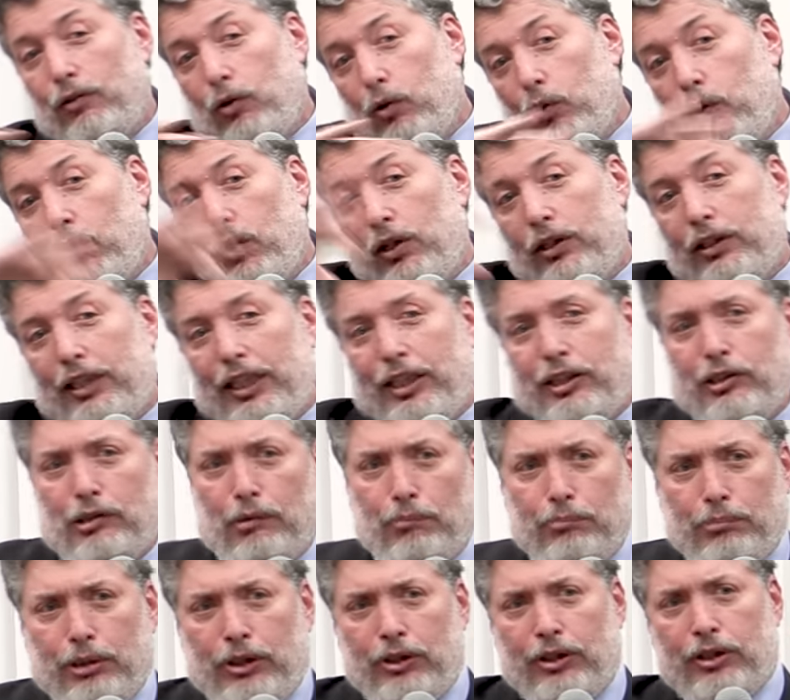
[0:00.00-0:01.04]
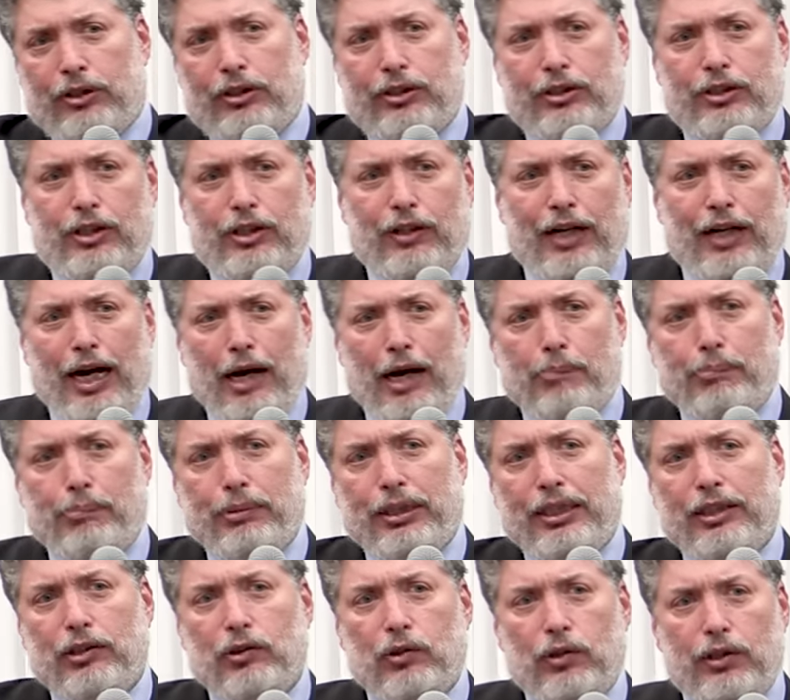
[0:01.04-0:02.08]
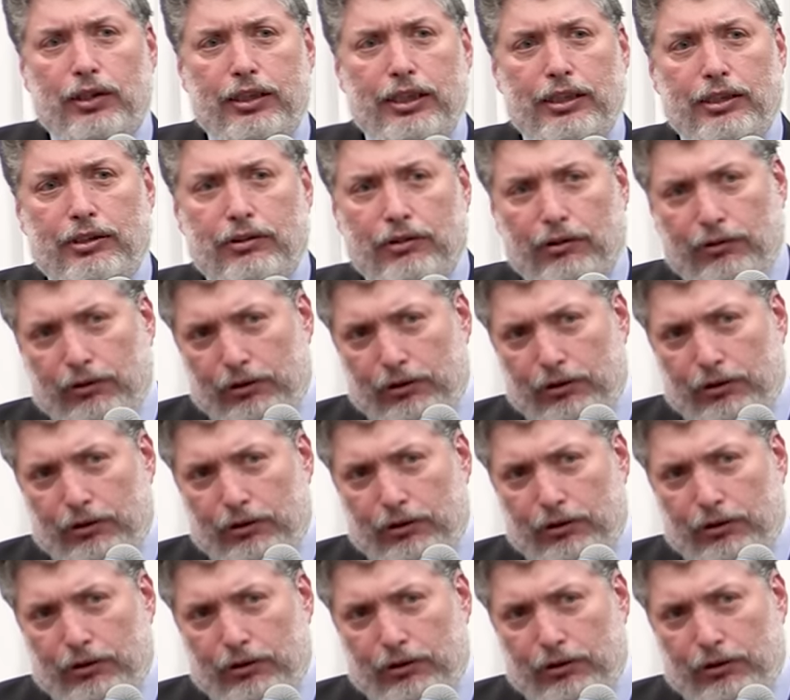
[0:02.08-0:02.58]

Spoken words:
all these miracles that are happening in all these